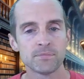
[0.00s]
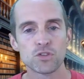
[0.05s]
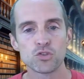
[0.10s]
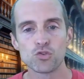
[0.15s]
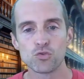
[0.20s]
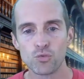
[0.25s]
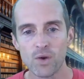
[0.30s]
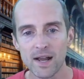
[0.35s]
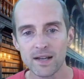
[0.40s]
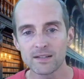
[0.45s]

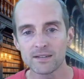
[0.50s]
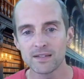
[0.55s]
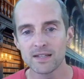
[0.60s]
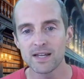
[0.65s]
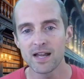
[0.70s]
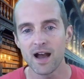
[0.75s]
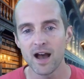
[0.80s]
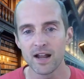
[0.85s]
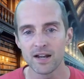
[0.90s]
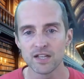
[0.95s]

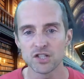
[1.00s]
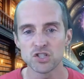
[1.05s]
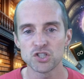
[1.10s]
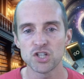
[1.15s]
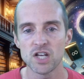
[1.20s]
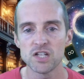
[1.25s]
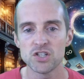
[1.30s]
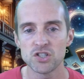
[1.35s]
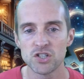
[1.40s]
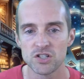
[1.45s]
directly on
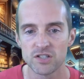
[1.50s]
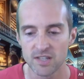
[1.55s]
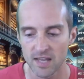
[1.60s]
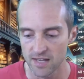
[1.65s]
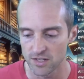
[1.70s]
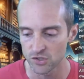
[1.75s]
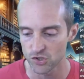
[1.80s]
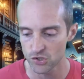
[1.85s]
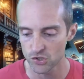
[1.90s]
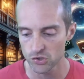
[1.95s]
exchanges,
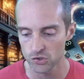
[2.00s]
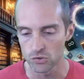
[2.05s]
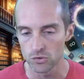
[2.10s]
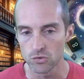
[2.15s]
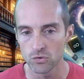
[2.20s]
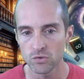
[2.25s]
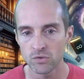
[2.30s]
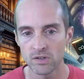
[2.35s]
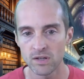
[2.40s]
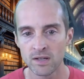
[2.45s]
and
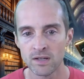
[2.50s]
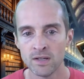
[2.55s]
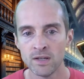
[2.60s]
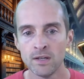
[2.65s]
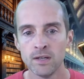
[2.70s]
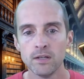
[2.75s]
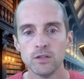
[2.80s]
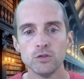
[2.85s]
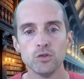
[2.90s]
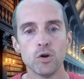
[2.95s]
soon
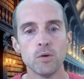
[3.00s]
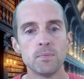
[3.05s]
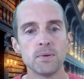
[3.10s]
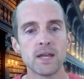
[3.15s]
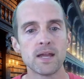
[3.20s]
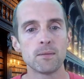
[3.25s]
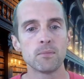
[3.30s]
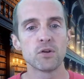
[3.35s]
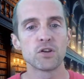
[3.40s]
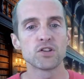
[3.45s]
you'll
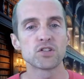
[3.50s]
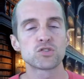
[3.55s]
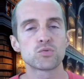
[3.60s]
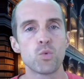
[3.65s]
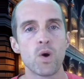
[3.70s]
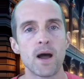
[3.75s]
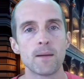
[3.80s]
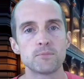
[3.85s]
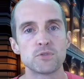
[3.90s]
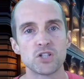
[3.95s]
be able to
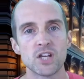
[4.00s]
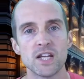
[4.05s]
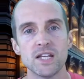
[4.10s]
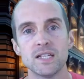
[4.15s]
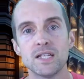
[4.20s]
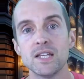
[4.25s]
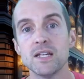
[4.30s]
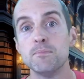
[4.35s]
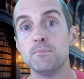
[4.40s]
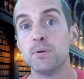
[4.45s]
swap
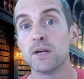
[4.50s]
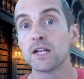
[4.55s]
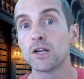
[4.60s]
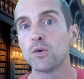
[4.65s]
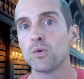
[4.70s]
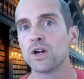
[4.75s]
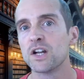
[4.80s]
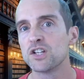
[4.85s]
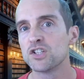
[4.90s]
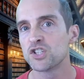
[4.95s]
ChainKey
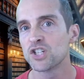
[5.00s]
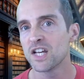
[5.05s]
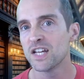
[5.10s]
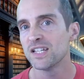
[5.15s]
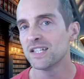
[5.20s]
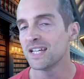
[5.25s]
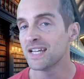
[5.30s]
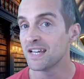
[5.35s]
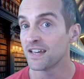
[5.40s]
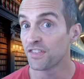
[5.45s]
Bitcoin and
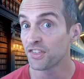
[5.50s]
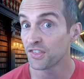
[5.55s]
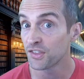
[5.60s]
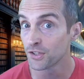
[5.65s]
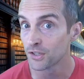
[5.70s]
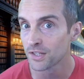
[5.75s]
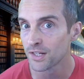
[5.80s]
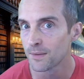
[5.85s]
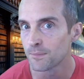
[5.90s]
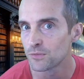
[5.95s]
ChainKey
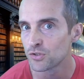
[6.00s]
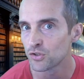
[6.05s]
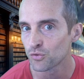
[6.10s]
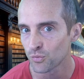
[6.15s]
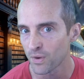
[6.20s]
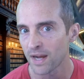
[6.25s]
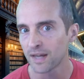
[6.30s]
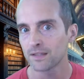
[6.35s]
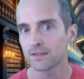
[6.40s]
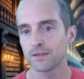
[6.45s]
Ethereum
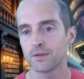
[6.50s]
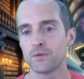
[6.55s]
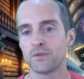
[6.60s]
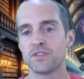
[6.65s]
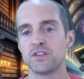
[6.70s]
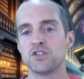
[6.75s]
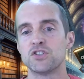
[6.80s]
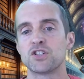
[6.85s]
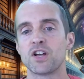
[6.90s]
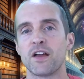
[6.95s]
directly
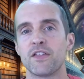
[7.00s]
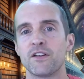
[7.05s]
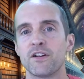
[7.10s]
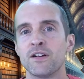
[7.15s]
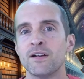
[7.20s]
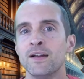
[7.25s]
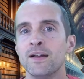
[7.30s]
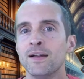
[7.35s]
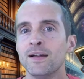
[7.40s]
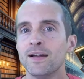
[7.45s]
with each
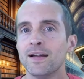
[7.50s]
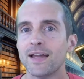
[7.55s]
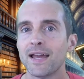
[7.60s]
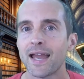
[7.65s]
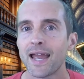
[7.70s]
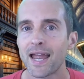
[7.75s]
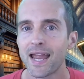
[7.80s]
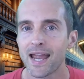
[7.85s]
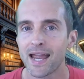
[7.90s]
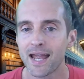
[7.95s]
other
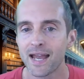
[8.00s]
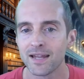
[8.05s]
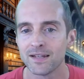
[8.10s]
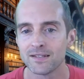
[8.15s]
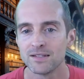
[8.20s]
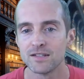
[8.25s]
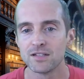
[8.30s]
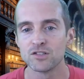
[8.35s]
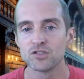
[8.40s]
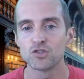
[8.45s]

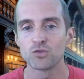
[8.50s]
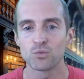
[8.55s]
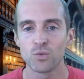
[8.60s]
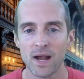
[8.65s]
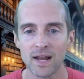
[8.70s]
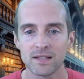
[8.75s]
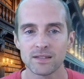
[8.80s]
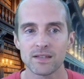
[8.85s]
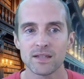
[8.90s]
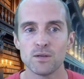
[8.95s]
and
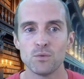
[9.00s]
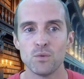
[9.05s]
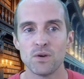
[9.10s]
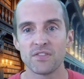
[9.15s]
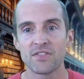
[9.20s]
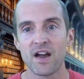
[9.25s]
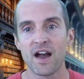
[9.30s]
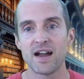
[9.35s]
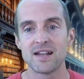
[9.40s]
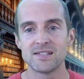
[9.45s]
directly
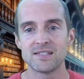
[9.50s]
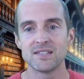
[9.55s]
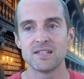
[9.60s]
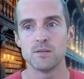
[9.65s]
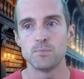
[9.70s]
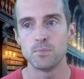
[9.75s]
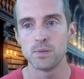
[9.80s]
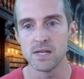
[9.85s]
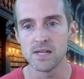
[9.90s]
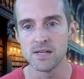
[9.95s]
with
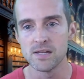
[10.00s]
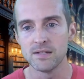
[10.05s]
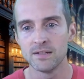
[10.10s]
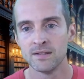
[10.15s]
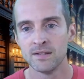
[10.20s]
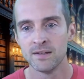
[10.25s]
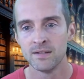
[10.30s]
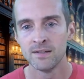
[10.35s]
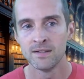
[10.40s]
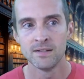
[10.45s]
ICP.
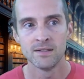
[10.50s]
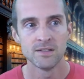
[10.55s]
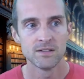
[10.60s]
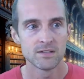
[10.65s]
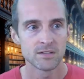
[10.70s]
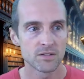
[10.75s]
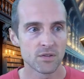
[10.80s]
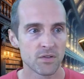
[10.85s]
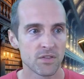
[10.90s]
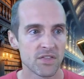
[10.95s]

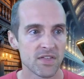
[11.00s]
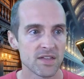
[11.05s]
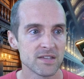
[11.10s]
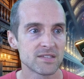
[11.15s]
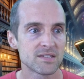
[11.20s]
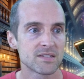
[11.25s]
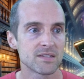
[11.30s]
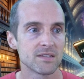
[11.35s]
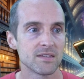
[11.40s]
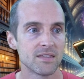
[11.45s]
So
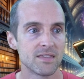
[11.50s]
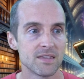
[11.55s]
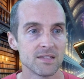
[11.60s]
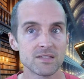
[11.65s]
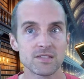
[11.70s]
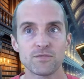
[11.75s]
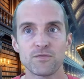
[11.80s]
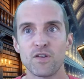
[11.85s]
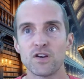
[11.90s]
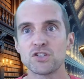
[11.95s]
this
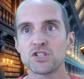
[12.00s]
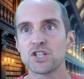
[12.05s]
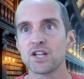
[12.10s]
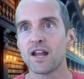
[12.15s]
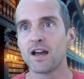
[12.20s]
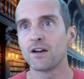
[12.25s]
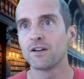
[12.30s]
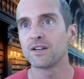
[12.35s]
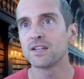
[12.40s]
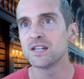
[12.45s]

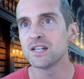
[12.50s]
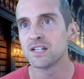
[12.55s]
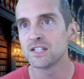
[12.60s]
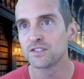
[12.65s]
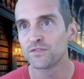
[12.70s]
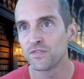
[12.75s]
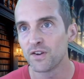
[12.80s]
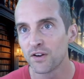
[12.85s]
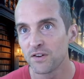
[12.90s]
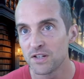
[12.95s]
functionality
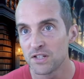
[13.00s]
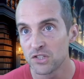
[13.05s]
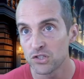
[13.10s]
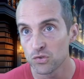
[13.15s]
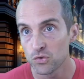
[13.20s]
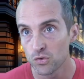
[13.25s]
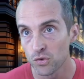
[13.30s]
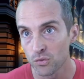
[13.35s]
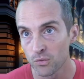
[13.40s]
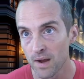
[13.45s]
is very
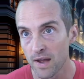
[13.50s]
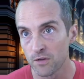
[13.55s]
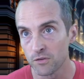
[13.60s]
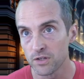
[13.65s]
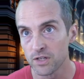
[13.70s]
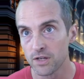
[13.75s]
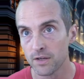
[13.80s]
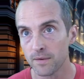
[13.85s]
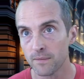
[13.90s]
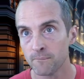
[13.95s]
soon
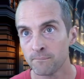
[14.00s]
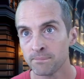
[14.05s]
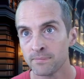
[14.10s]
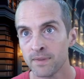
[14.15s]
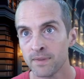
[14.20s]
around here.